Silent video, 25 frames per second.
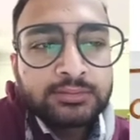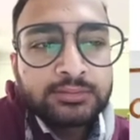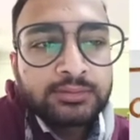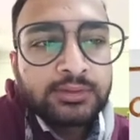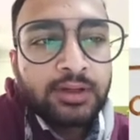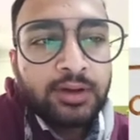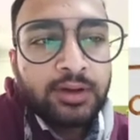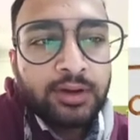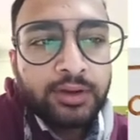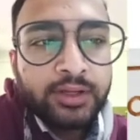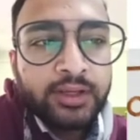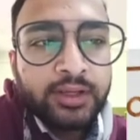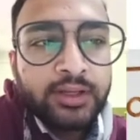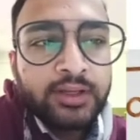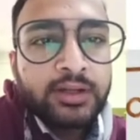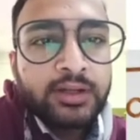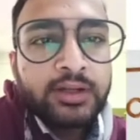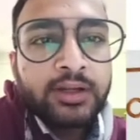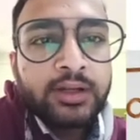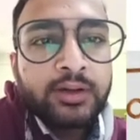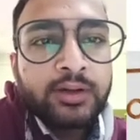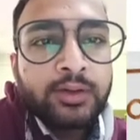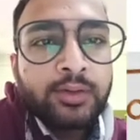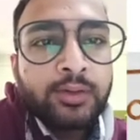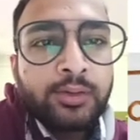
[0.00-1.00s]

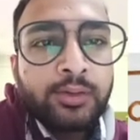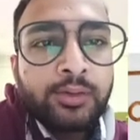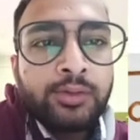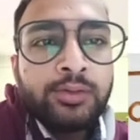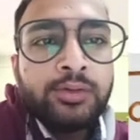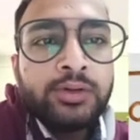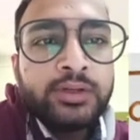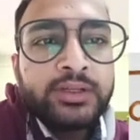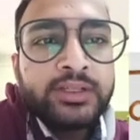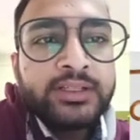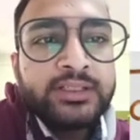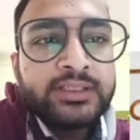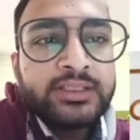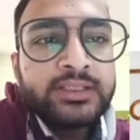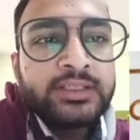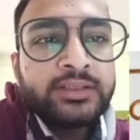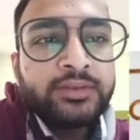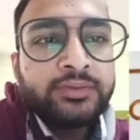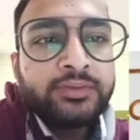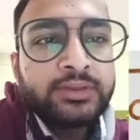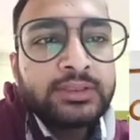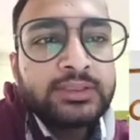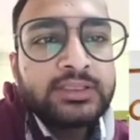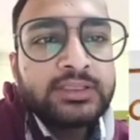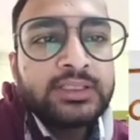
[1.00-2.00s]
okay, who
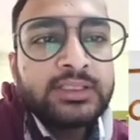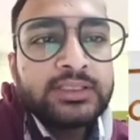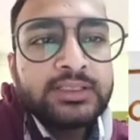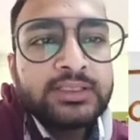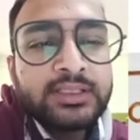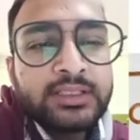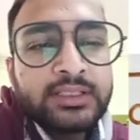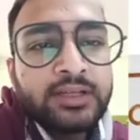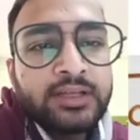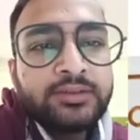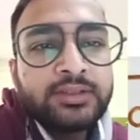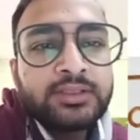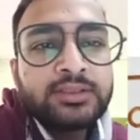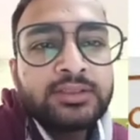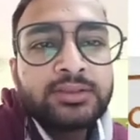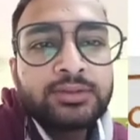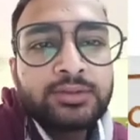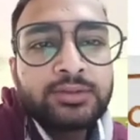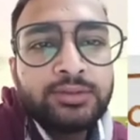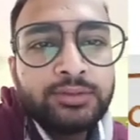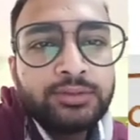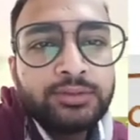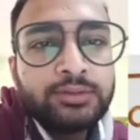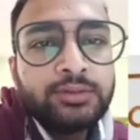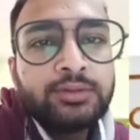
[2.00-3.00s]
teaches physics in our
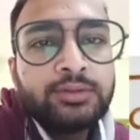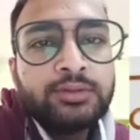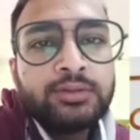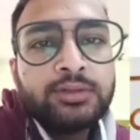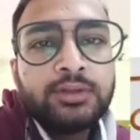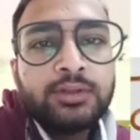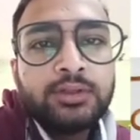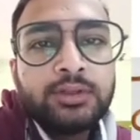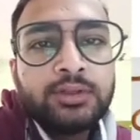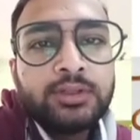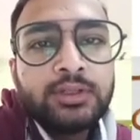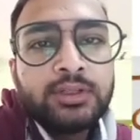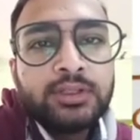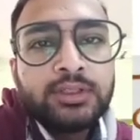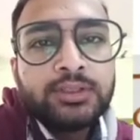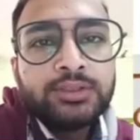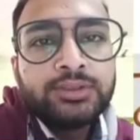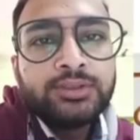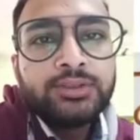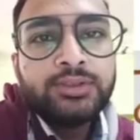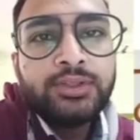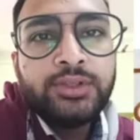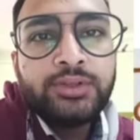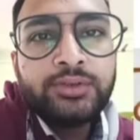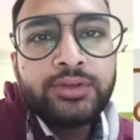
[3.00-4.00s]
school.
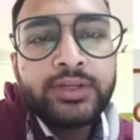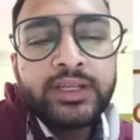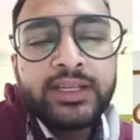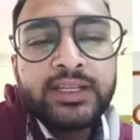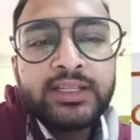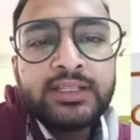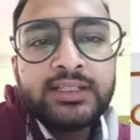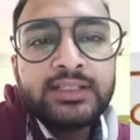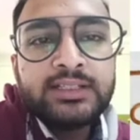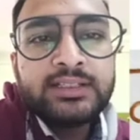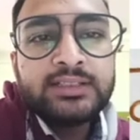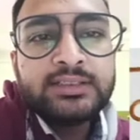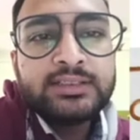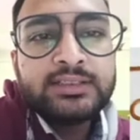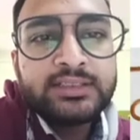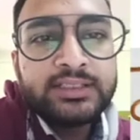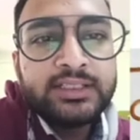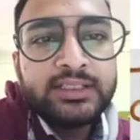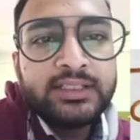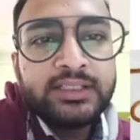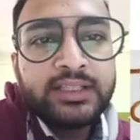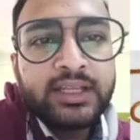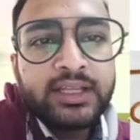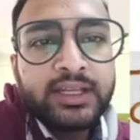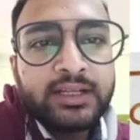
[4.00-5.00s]
So you can
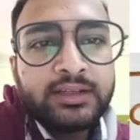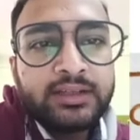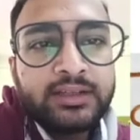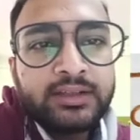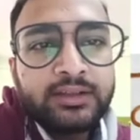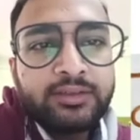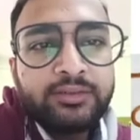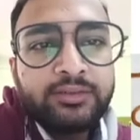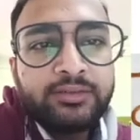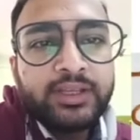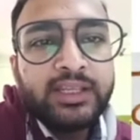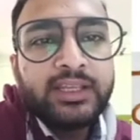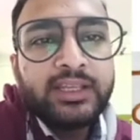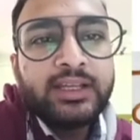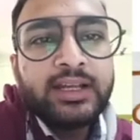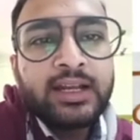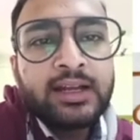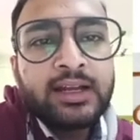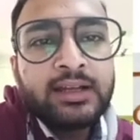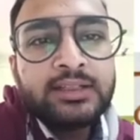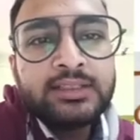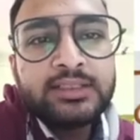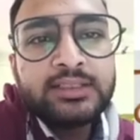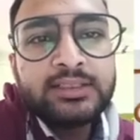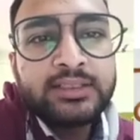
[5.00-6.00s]
see that we
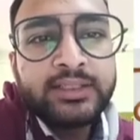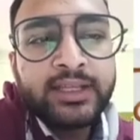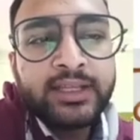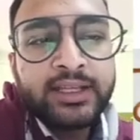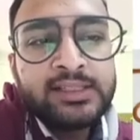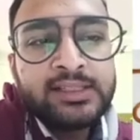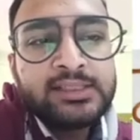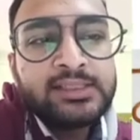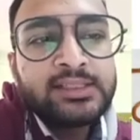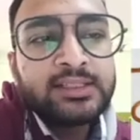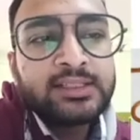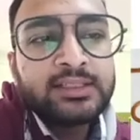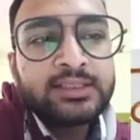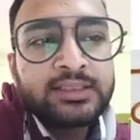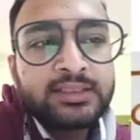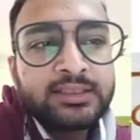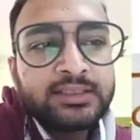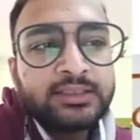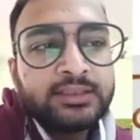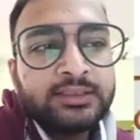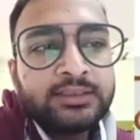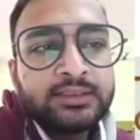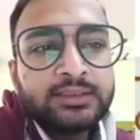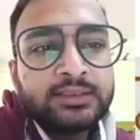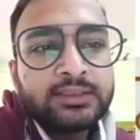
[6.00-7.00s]
can't tell just
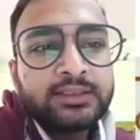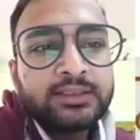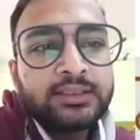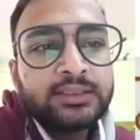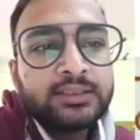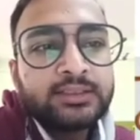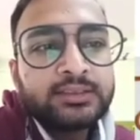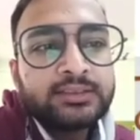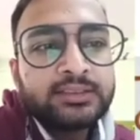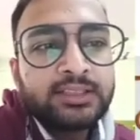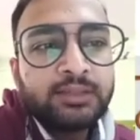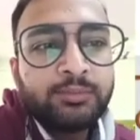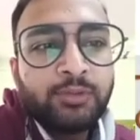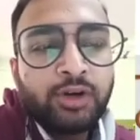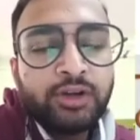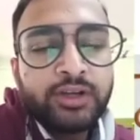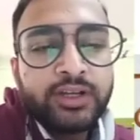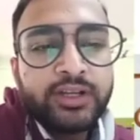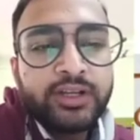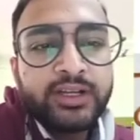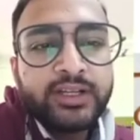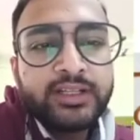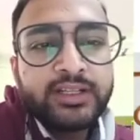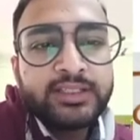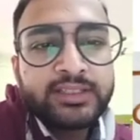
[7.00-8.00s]
a
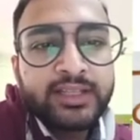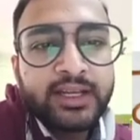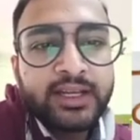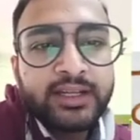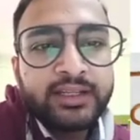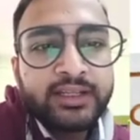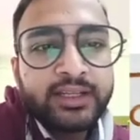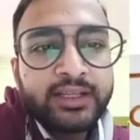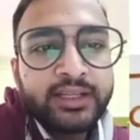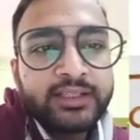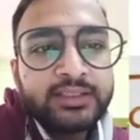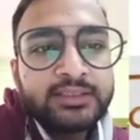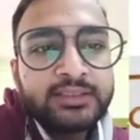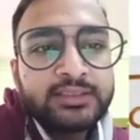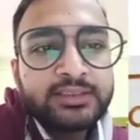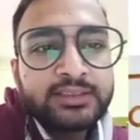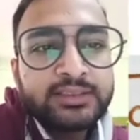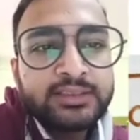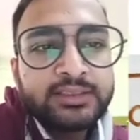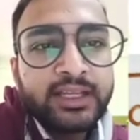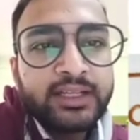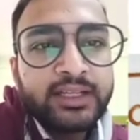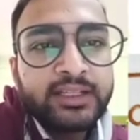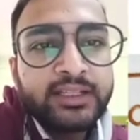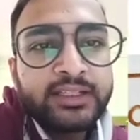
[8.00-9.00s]
subordinate sentence
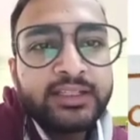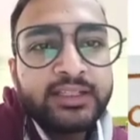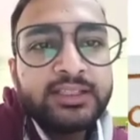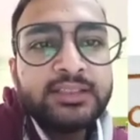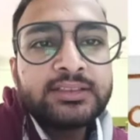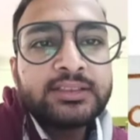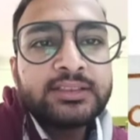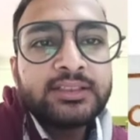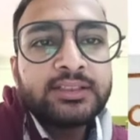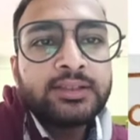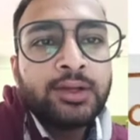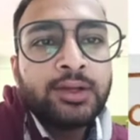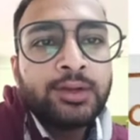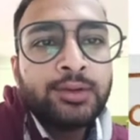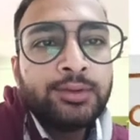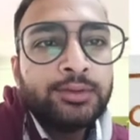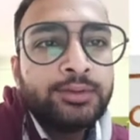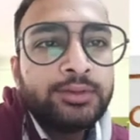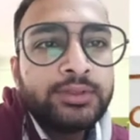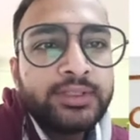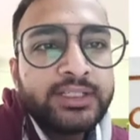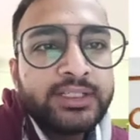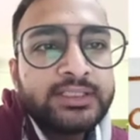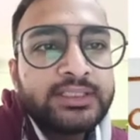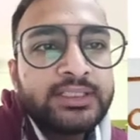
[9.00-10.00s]
that is
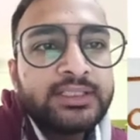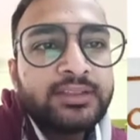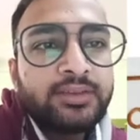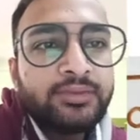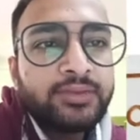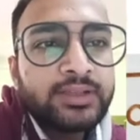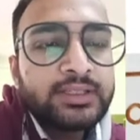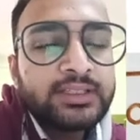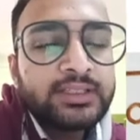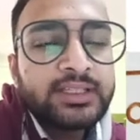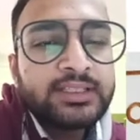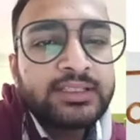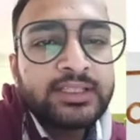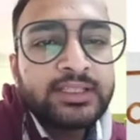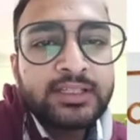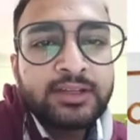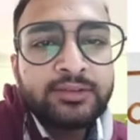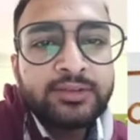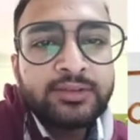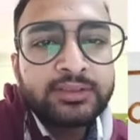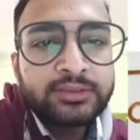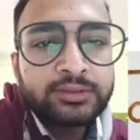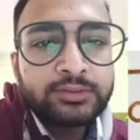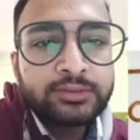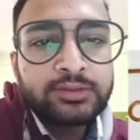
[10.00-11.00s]
who teaches physics in
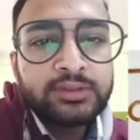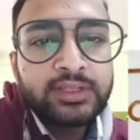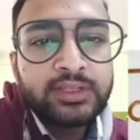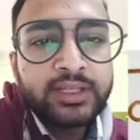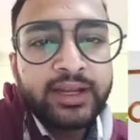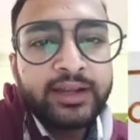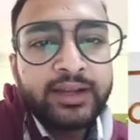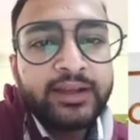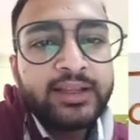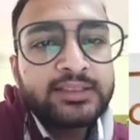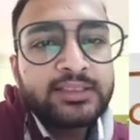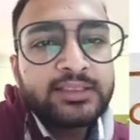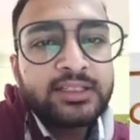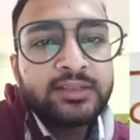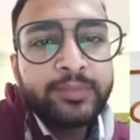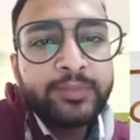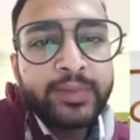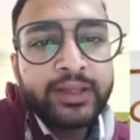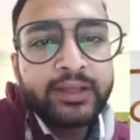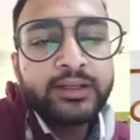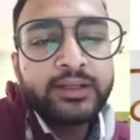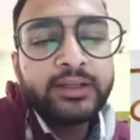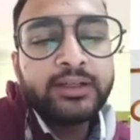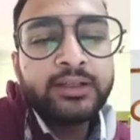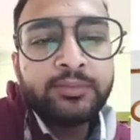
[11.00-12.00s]
our school. That doesn't
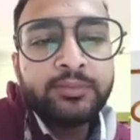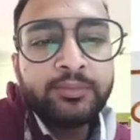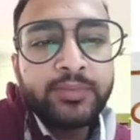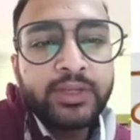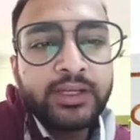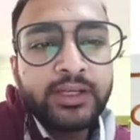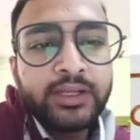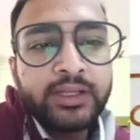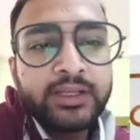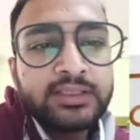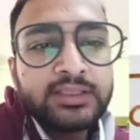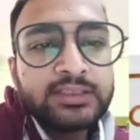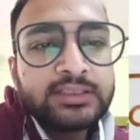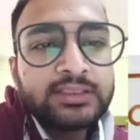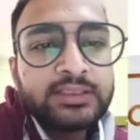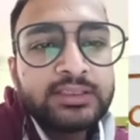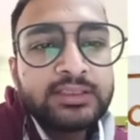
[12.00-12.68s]
make a meaning.